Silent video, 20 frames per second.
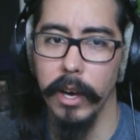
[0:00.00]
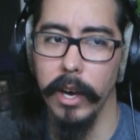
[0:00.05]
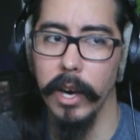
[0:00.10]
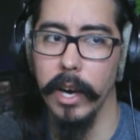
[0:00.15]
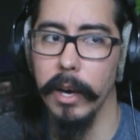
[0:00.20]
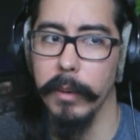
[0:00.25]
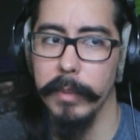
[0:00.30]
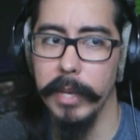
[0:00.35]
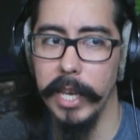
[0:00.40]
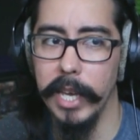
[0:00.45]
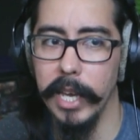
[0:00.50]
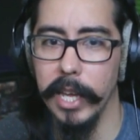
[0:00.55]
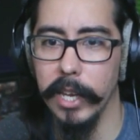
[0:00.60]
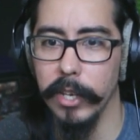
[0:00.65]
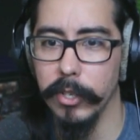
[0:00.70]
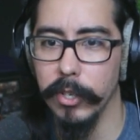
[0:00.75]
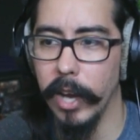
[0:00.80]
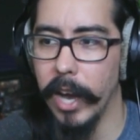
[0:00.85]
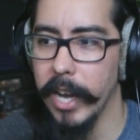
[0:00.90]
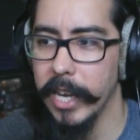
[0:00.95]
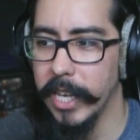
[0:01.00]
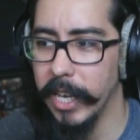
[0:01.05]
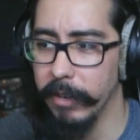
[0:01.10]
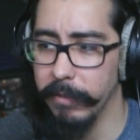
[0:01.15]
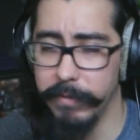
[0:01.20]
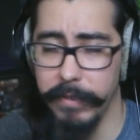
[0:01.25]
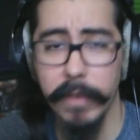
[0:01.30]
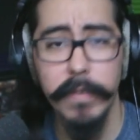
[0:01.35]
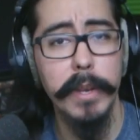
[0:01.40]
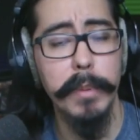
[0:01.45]
And I
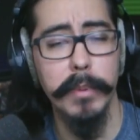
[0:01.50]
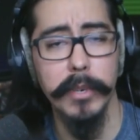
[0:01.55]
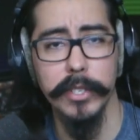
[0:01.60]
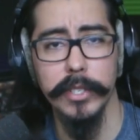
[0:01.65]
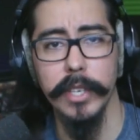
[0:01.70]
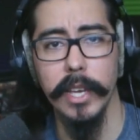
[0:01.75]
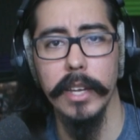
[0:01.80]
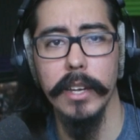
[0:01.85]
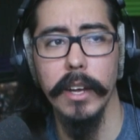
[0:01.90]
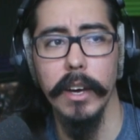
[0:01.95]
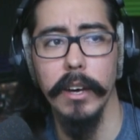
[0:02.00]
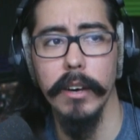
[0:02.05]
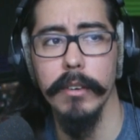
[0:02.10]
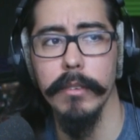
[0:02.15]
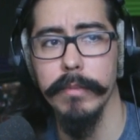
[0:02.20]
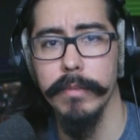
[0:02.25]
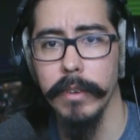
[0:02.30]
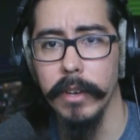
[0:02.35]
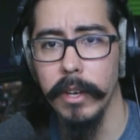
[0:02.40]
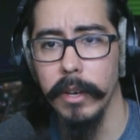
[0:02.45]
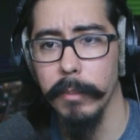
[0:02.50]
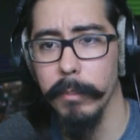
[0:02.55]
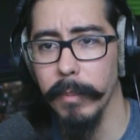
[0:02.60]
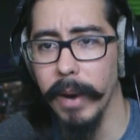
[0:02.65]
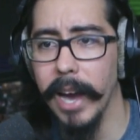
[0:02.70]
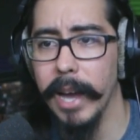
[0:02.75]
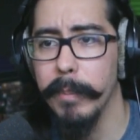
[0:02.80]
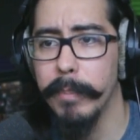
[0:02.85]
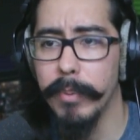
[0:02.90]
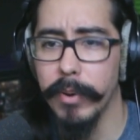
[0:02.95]
give 50% of
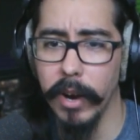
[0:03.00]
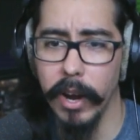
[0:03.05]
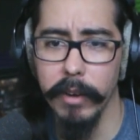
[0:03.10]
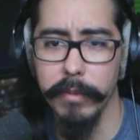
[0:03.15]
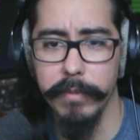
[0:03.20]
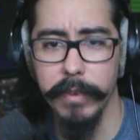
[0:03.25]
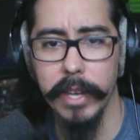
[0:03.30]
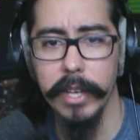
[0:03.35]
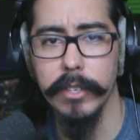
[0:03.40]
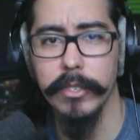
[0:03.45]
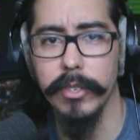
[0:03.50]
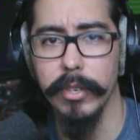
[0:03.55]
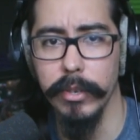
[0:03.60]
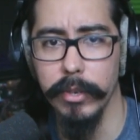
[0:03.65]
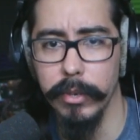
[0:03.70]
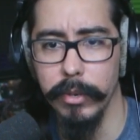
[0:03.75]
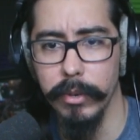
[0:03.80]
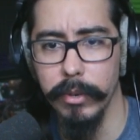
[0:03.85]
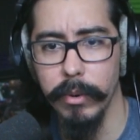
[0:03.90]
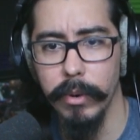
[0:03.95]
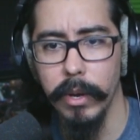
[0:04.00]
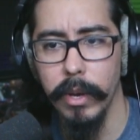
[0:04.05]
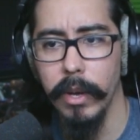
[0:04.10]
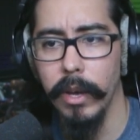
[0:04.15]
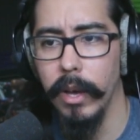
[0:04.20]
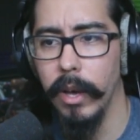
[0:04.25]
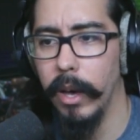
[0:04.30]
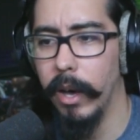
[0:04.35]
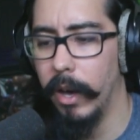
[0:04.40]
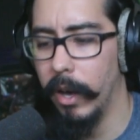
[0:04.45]
my profit to
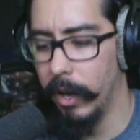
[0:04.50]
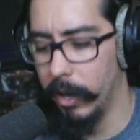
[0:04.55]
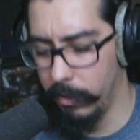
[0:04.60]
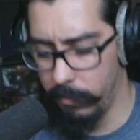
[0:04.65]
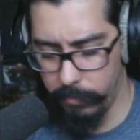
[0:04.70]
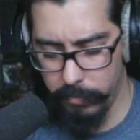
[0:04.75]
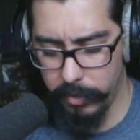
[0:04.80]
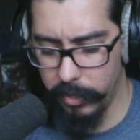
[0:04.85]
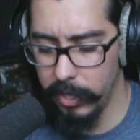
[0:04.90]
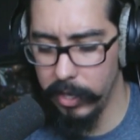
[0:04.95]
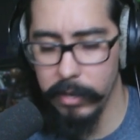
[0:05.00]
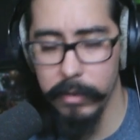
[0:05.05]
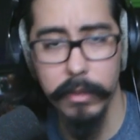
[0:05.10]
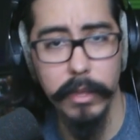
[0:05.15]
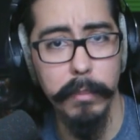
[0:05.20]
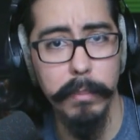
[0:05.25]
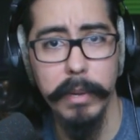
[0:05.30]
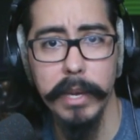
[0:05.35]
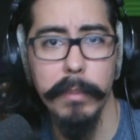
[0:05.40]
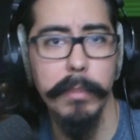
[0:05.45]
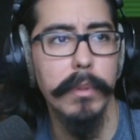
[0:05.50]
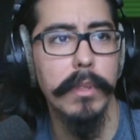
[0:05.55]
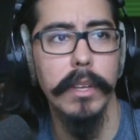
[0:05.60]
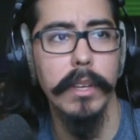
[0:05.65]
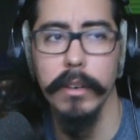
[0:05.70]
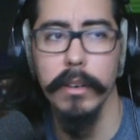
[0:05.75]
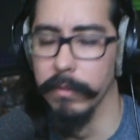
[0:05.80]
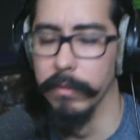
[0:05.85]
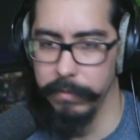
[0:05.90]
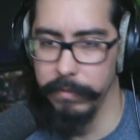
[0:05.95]
the
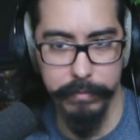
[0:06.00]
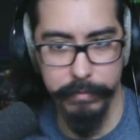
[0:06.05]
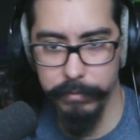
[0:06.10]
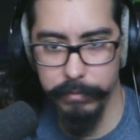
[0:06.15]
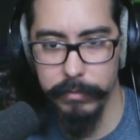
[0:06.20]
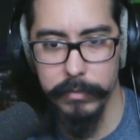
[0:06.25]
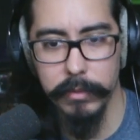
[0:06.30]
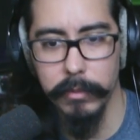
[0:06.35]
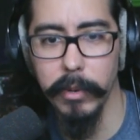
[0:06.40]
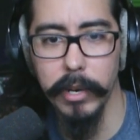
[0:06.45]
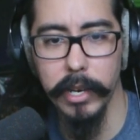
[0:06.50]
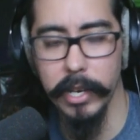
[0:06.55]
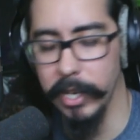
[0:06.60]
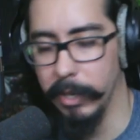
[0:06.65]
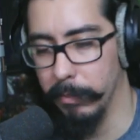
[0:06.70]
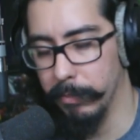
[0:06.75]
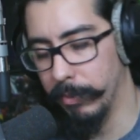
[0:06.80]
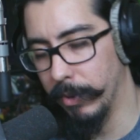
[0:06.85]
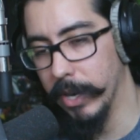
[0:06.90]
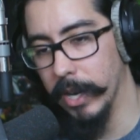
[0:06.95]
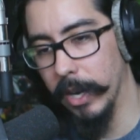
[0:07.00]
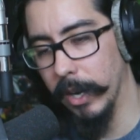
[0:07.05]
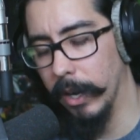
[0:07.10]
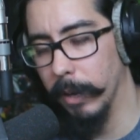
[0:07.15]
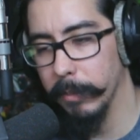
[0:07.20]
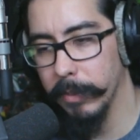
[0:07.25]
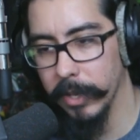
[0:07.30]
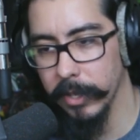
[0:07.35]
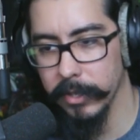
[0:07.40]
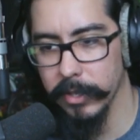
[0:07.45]
people of, we're going to keep bringing it
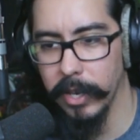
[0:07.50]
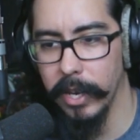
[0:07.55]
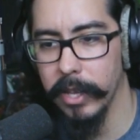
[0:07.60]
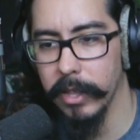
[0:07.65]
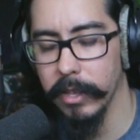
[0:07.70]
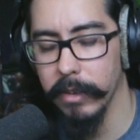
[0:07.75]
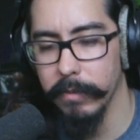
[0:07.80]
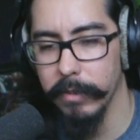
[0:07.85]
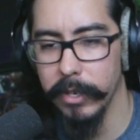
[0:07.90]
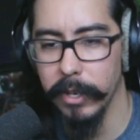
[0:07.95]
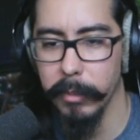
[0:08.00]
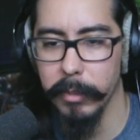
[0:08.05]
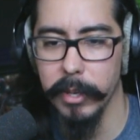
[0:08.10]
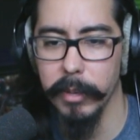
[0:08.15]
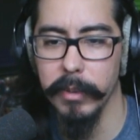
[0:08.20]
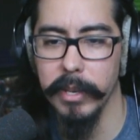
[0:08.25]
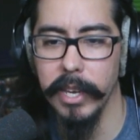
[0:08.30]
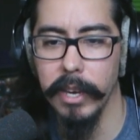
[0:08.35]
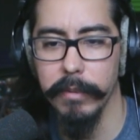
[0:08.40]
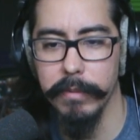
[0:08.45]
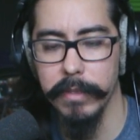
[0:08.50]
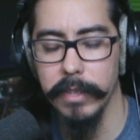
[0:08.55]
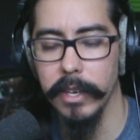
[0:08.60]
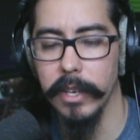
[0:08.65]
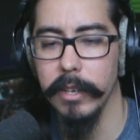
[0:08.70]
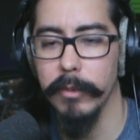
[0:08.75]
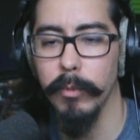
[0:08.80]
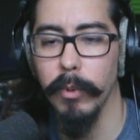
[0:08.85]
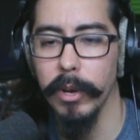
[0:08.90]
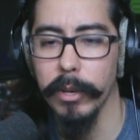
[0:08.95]
up because I love the WWF,
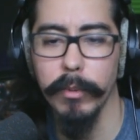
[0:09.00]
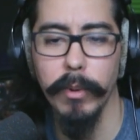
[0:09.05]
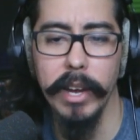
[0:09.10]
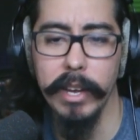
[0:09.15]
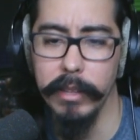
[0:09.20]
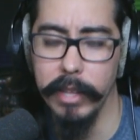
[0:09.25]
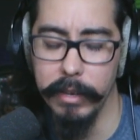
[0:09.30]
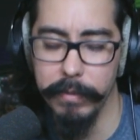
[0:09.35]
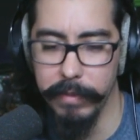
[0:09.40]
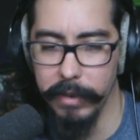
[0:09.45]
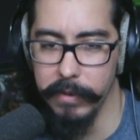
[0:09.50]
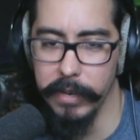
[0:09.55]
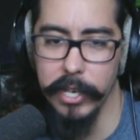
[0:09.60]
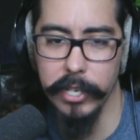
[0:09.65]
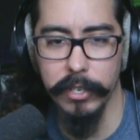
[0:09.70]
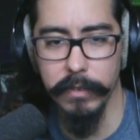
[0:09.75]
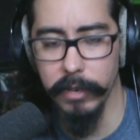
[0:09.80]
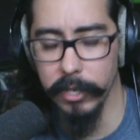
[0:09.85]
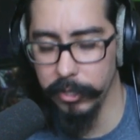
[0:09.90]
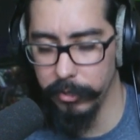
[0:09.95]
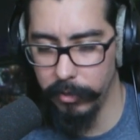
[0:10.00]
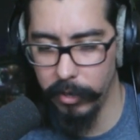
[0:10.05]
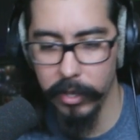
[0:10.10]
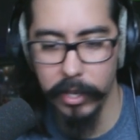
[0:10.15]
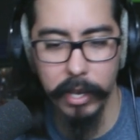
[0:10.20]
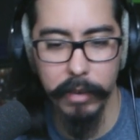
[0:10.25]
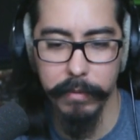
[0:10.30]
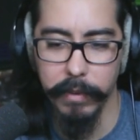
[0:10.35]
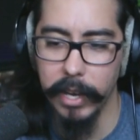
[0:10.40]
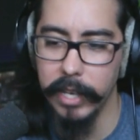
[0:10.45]
the World Wildlife Foundation of
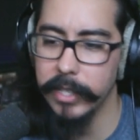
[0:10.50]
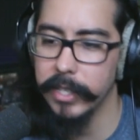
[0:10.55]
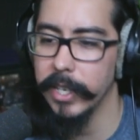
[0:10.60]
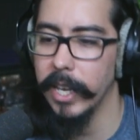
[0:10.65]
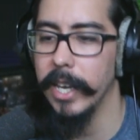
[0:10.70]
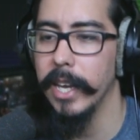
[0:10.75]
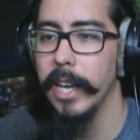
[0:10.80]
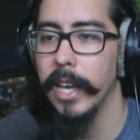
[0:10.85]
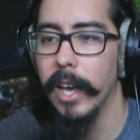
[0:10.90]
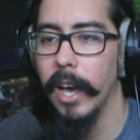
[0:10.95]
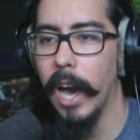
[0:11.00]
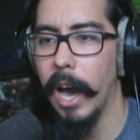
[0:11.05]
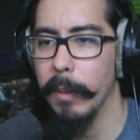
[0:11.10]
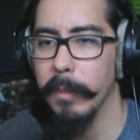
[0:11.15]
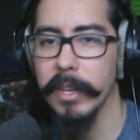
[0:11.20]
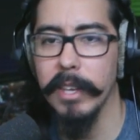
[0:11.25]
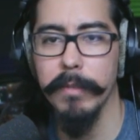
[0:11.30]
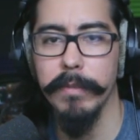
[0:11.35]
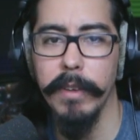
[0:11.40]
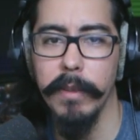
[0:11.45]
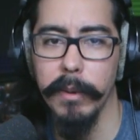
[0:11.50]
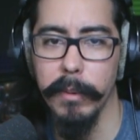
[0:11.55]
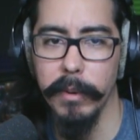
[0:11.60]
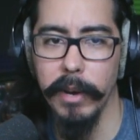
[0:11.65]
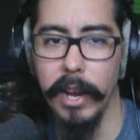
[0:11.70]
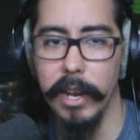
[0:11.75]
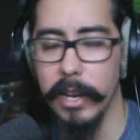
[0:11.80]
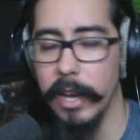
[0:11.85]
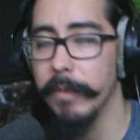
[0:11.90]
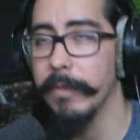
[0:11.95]
Australia. If I say I'm going to
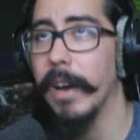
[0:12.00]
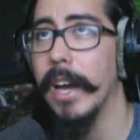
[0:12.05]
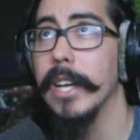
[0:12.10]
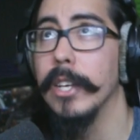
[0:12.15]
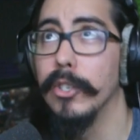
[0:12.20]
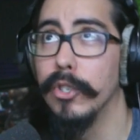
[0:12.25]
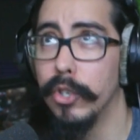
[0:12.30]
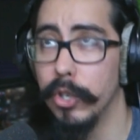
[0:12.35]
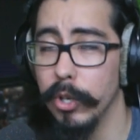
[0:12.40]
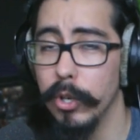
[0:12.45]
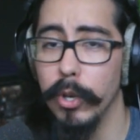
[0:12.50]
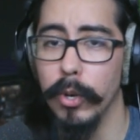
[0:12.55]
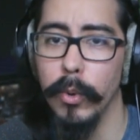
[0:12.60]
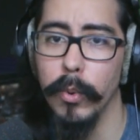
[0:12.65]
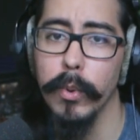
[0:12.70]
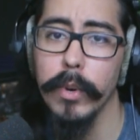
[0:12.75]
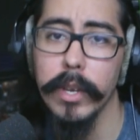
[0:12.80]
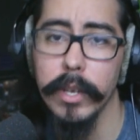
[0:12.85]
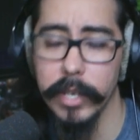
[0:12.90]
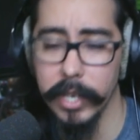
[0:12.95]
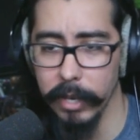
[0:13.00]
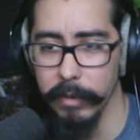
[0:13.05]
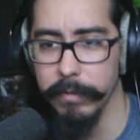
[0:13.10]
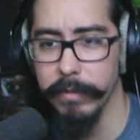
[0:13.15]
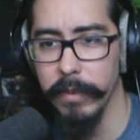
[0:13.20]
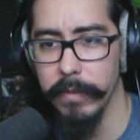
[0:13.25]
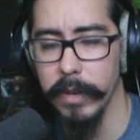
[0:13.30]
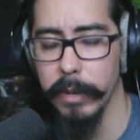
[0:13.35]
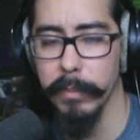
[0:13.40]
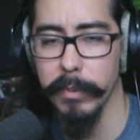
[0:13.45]
give if I do
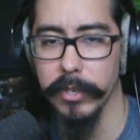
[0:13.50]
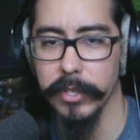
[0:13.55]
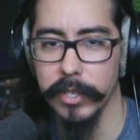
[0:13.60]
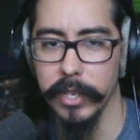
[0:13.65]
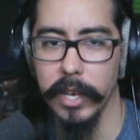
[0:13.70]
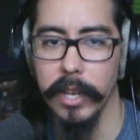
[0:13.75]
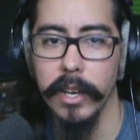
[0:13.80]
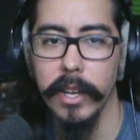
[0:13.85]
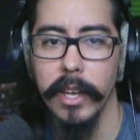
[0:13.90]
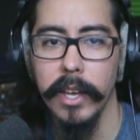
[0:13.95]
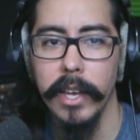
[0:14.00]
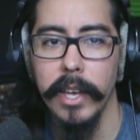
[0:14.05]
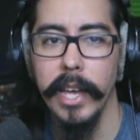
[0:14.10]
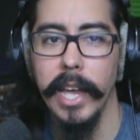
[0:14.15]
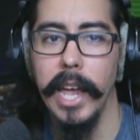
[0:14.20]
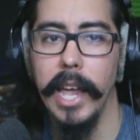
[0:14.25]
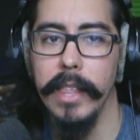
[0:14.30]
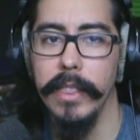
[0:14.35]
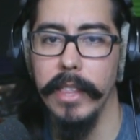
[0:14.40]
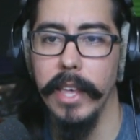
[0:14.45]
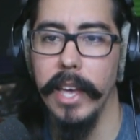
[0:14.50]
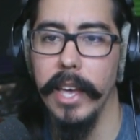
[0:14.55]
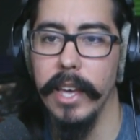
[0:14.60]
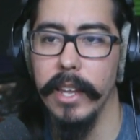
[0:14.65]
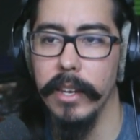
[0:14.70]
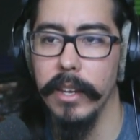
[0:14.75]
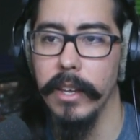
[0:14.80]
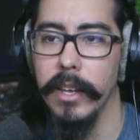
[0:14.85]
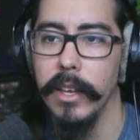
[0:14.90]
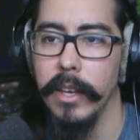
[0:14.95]
give 50%, and
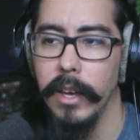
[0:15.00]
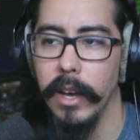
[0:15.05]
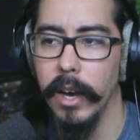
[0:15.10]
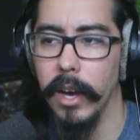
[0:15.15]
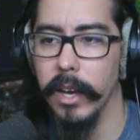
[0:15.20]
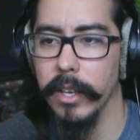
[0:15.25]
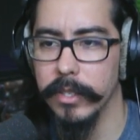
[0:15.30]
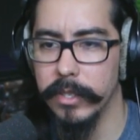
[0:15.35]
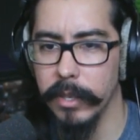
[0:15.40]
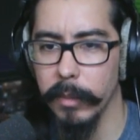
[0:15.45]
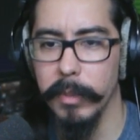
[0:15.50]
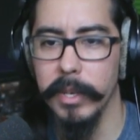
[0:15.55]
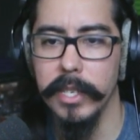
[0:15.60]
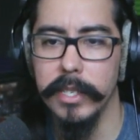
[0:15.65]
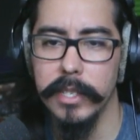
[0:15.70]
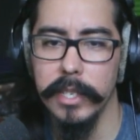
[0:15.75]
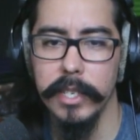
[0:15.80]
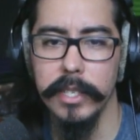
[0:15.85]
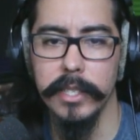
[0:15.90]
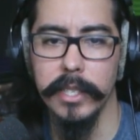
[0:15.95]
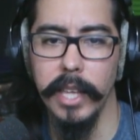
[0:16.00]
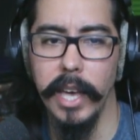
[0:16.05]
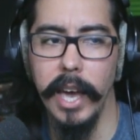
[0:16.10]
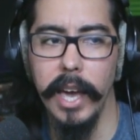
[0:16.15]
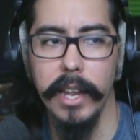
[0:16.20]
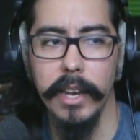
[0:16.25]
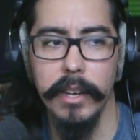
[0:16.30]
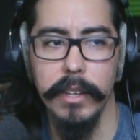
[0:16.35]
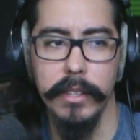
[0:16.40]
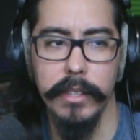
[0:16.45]
then somebody sees
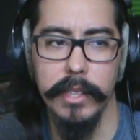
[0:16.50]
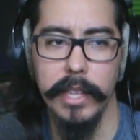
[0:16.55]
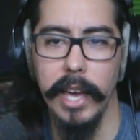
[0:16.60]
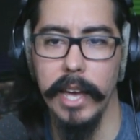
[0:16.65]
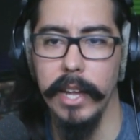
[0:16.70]
that